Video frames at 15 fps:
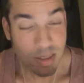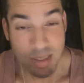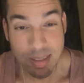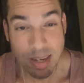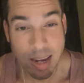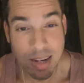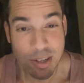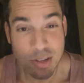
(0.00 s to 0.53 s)

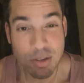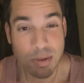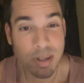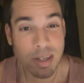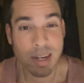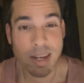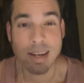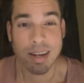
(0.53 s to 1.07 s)
decided to do
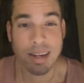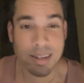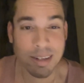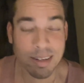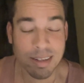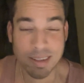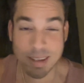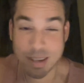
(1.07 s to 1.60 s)
it,
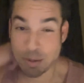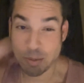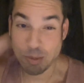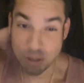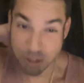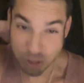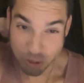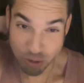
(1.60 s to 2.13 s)
and it
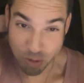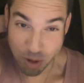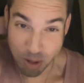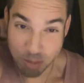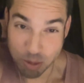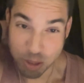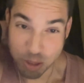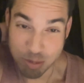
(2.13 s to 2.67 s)
was an
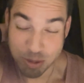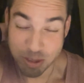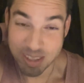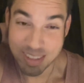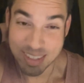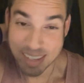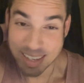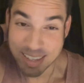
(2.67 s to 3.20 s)
incredible
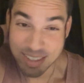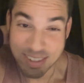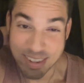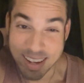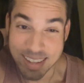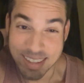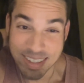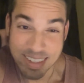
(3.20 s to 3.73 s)
experience, as you
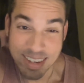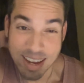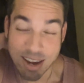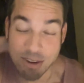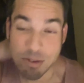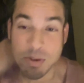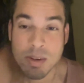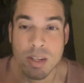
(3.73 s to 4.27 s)
guys can
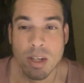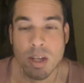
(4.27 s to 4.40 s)
now